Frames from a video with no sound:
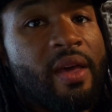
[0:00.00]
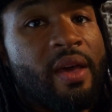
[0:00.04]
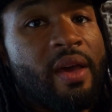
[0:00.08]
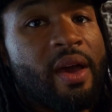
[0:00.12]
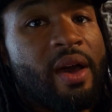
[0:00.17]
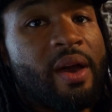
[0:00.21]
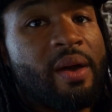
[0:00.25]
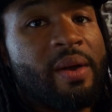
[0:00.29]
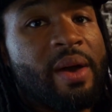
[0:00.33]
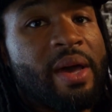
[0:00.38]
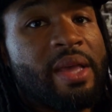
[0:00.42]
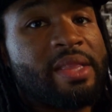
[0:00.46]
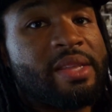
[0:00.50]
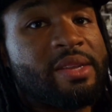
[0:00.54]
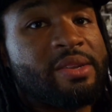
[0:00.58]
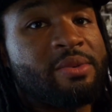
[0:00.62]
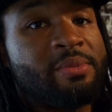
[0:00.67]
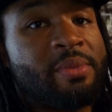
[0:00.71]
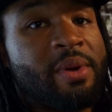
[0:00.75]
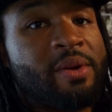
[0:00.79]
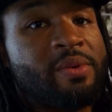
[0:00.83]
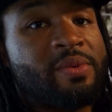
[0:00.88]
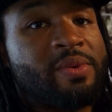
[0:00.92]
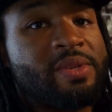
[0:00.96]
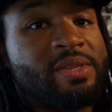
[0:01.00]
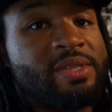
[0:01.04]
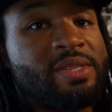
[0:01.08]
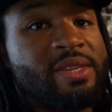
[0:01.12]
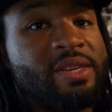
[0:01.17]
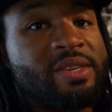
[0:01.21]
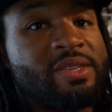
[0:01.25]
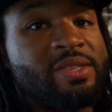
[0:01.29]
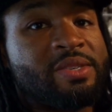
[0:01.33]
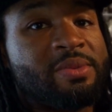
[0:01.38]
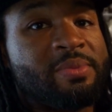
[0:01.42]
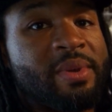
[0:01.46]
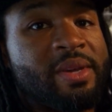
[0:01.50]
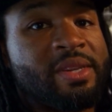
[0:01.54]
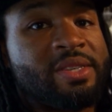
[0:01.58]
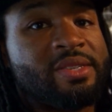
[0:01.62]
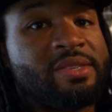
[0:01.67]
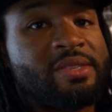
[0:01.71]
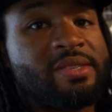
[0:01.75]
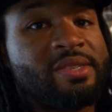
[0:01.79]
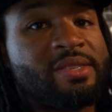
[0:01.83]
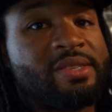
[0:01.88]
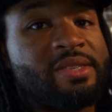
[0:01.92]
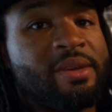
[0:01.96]
I'll have to do my research to make
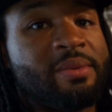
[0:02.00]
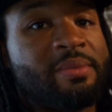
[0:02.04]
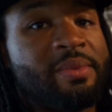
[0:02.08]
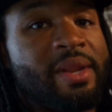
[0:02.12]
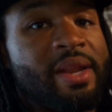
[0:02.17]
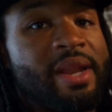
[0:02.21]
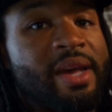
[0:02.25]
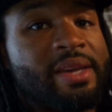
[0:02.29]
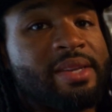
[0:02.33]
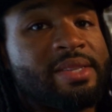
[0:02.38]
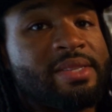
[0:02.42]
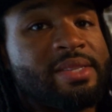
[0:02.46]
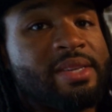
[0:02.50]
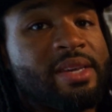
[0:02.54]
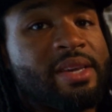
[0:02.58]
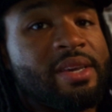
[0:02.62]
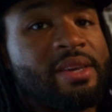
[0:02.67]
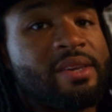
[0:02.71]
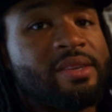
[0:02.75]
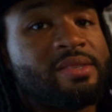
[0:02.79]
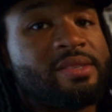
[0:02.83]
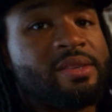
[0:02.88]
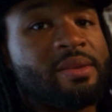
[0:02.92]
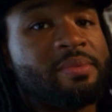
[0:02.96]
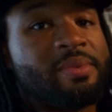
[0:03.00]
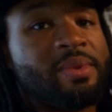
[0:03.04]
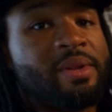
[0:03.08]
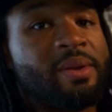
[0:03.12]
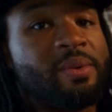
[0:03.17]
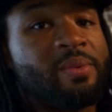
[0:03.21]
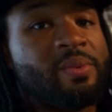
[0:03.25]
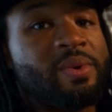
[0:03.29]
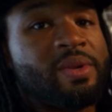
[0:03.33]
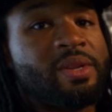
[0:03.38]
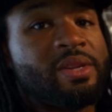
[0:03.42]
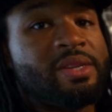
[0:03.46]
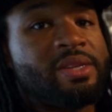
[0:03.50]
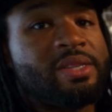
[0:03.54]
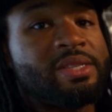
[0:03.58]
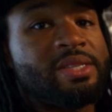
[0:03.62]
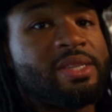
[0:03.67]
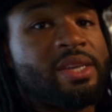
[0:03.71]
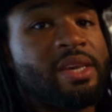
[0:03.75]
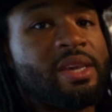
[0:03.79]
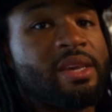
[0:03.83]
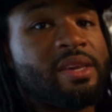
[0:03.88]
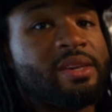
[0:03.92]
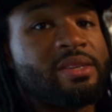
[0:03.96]
sure it's something that I can take, something I'm willing to
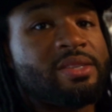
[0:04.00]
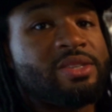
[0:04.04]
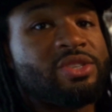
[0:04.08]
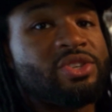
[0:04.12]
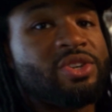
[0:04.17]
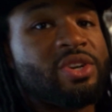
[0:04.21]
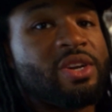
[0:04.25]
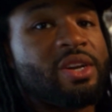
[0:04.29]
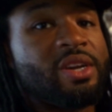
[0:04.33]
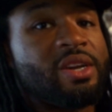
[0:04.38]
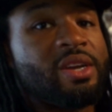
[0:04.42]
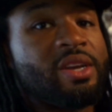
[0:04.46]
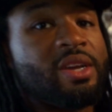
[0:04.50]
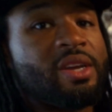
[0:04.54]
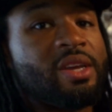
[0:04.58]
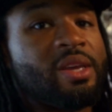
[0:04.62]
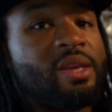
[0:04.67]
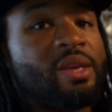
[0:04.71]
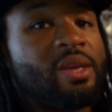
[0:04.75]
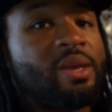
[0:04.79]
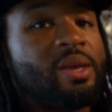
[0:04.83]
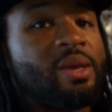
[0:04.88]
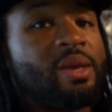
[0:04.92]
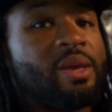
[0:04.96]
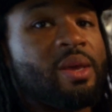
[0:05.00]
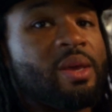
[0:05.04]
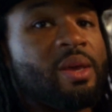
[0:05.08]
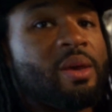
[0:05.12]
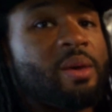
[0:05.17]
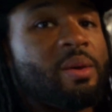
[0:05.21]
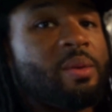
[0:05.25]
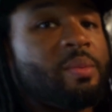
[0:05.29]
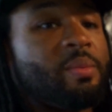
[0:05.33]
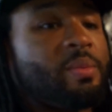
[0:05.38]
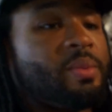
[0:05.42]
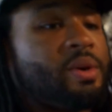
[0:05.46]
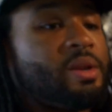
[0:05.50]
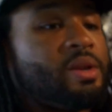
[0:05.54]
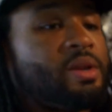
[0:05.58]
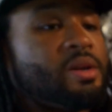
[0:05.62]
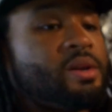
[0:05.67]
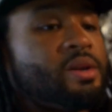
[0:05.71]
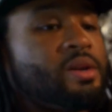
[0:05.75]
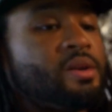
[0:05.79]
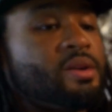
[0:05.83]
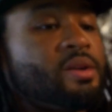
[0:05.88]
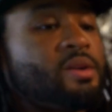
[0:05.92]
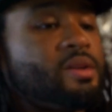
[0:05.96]
take and try. But
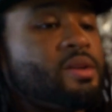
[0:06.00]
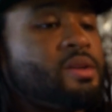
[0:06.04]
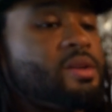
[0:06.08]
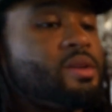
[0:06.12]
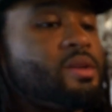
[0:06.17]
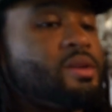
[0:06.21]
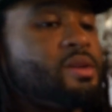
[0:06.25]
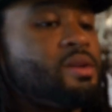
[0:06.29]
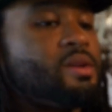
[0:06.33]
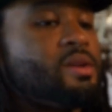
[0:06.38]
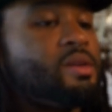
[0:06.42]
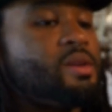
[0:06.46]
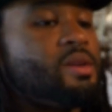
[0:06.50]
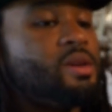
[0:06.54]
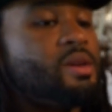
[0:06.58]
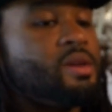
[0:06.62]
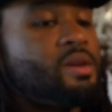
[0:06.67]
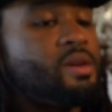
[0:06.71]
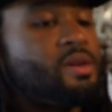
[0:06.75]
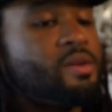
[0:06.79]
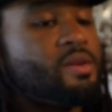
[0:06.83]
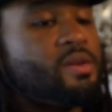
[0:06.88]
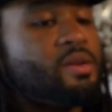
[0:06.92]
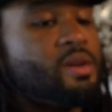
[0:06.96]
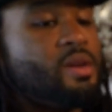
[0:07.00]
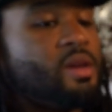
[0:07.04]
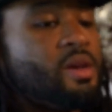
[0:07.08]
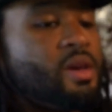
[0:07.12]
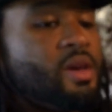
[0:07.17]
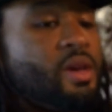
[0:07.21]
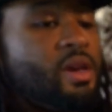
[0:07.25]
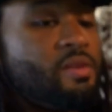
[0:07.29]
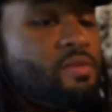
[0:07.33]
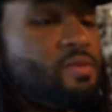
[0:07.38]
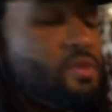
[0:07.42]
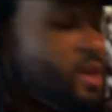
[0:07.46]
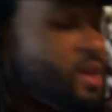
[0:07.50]
uh, yeah. If you